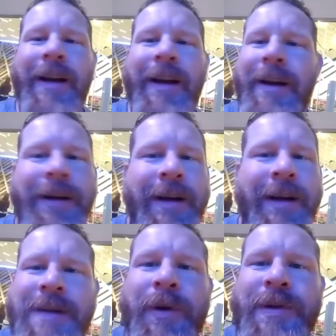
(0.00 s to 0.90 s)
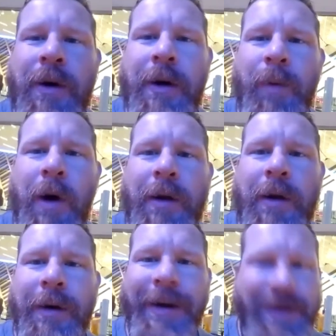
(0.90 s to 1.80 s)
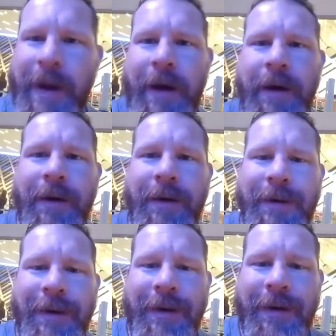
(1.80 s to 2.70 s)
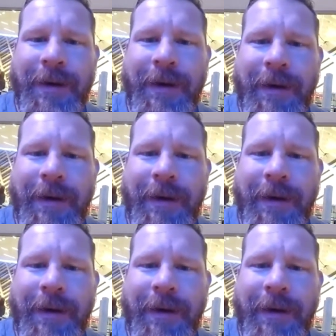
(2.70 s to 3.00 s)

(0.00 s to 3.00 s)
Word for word: isn't a persona, brother. It's me. Well,